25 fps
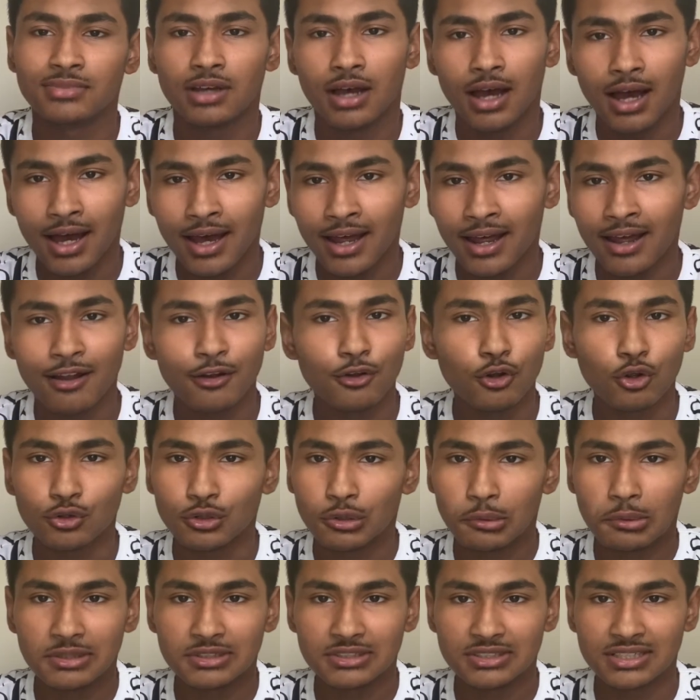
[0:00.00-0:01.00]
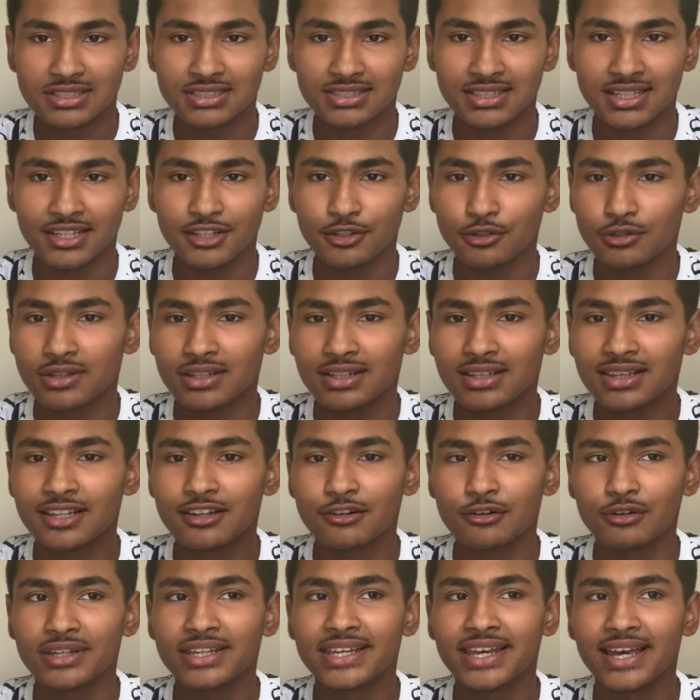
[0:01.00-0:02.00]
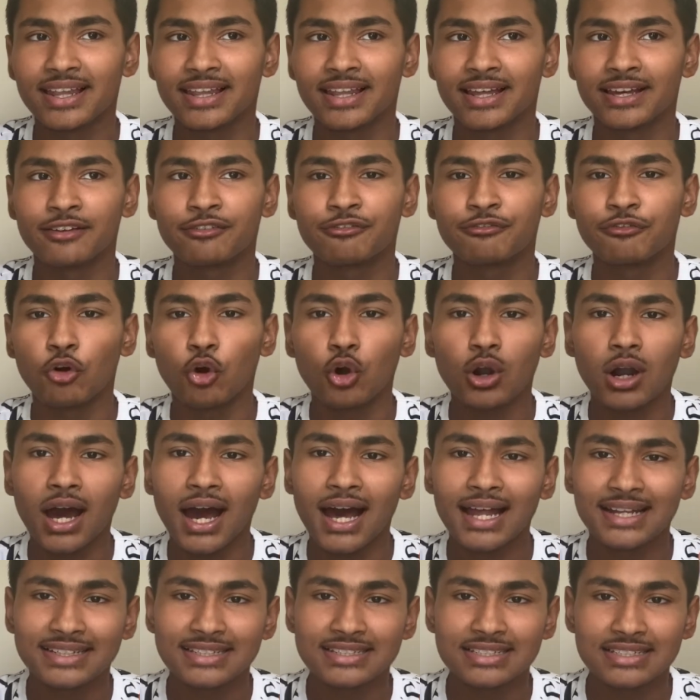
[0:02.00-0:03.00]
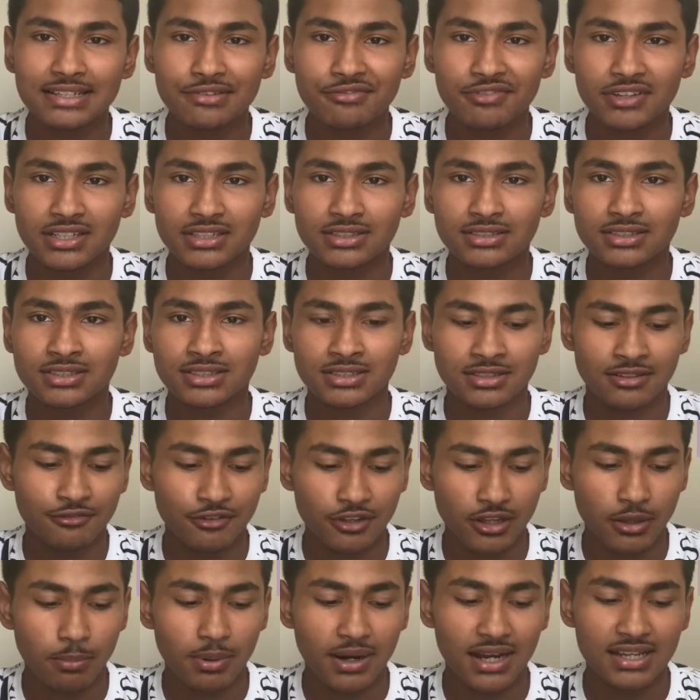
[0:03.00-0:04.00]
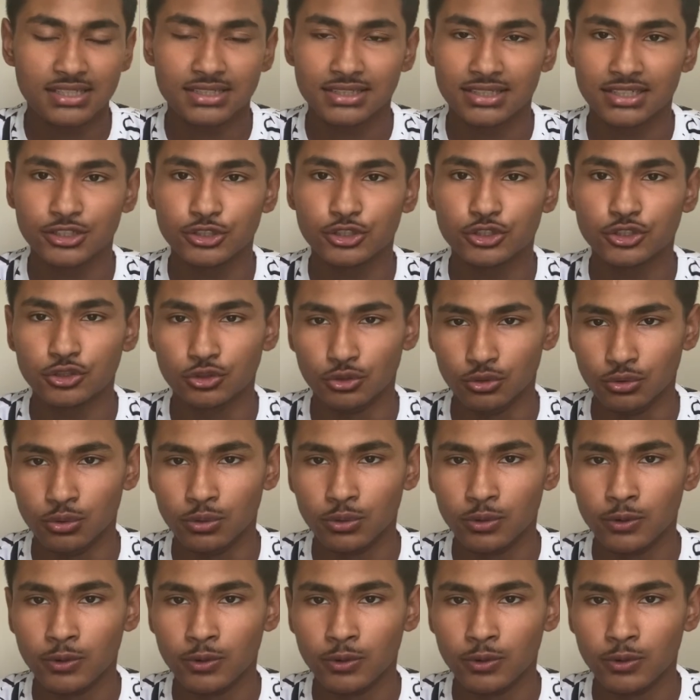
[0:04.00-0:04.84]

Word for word: I don't know what to say. You could literally get like four Honda Civics for the price of this shoe.